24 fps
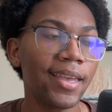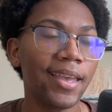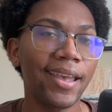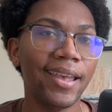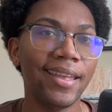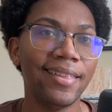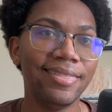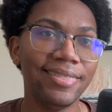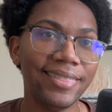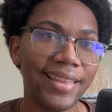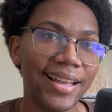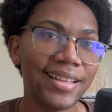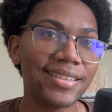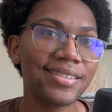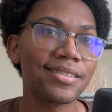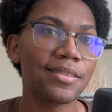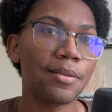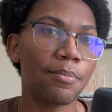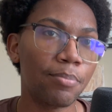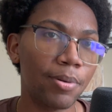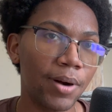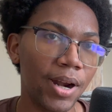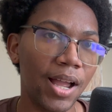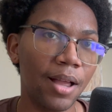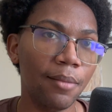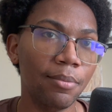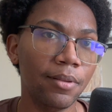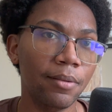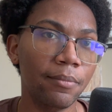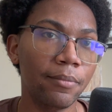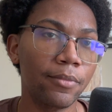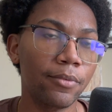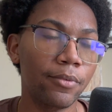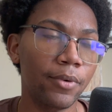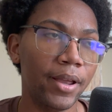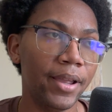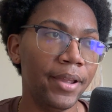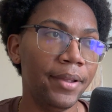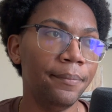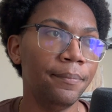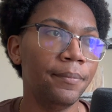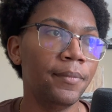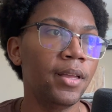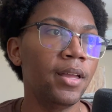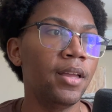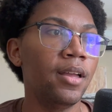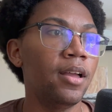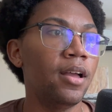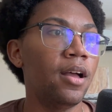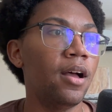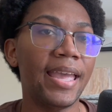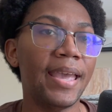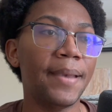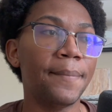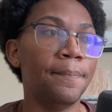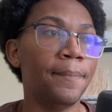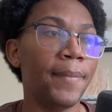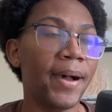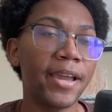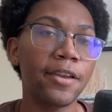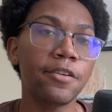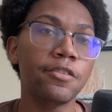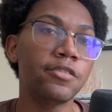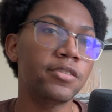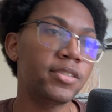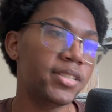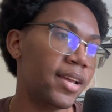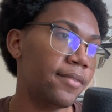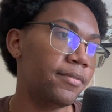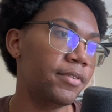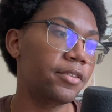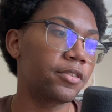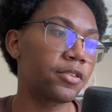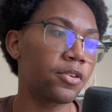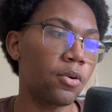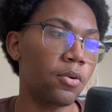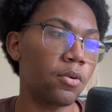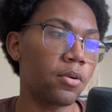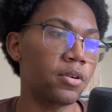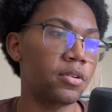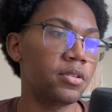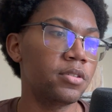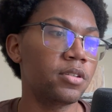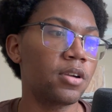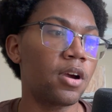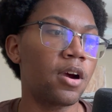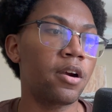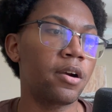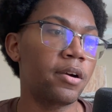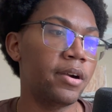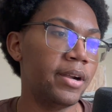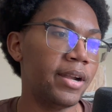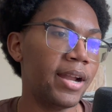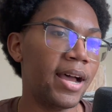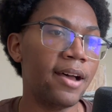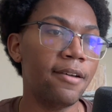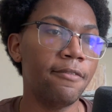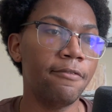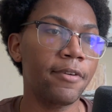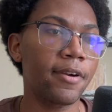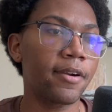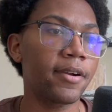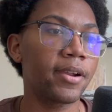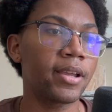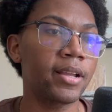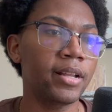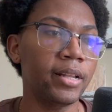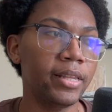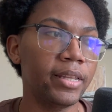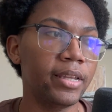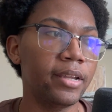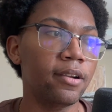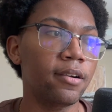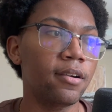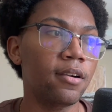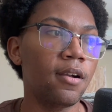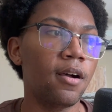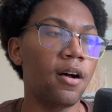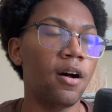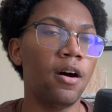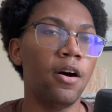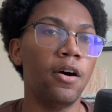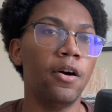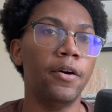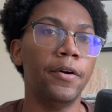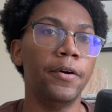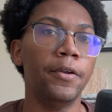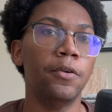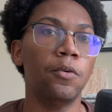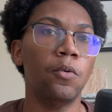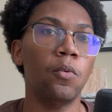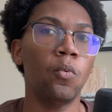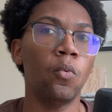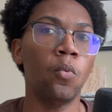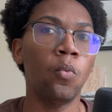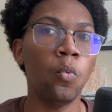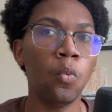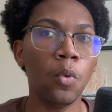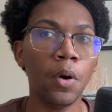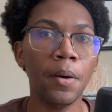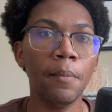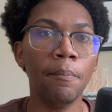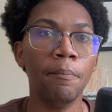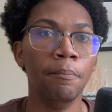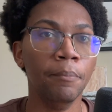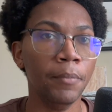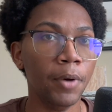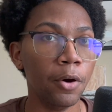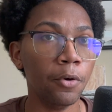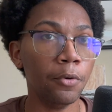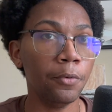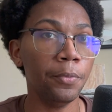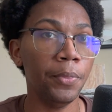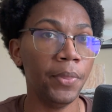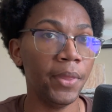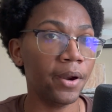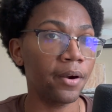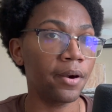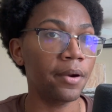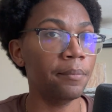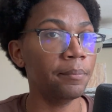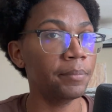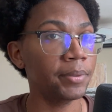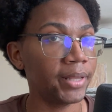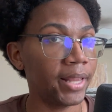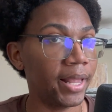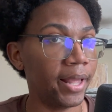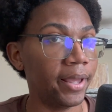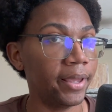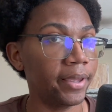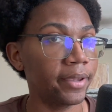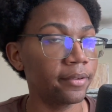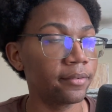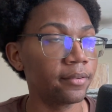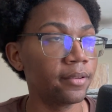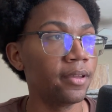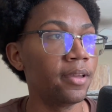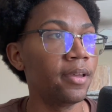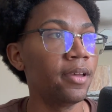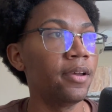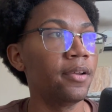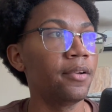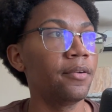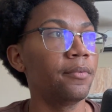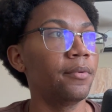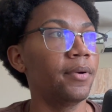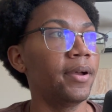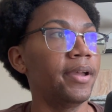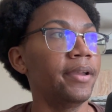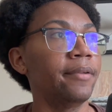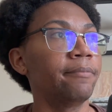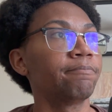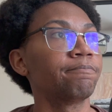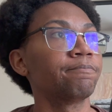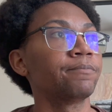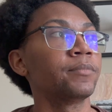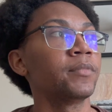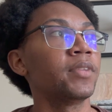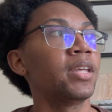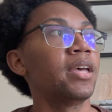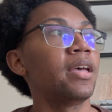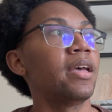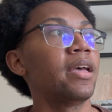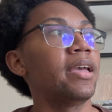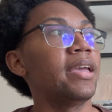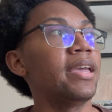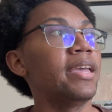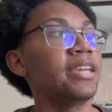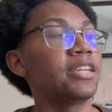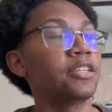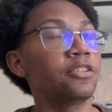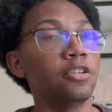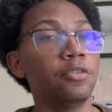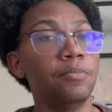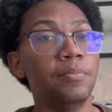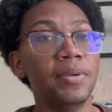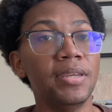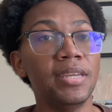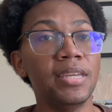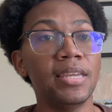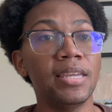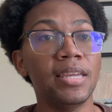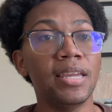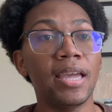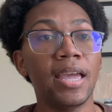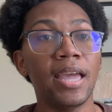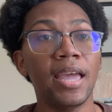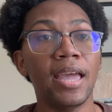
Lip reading: And that's the problem, right? Minor 7th chords are not very clear on what mode they're implying, right? It could be